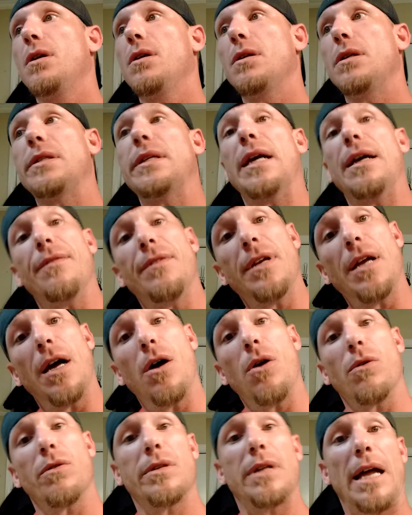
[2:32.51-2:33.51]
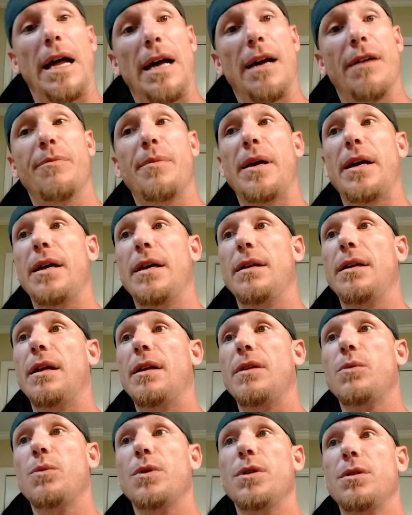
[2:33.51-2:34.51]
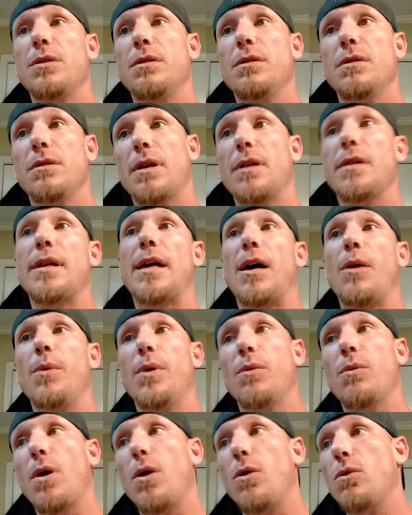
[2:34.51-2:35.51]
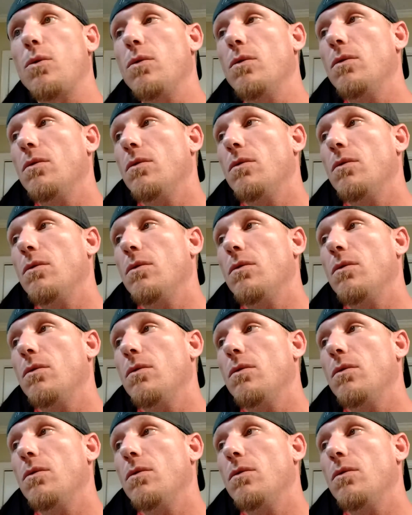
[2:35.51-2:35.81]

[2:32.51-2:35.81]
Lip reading: save the dog's life, man. That's how we roll.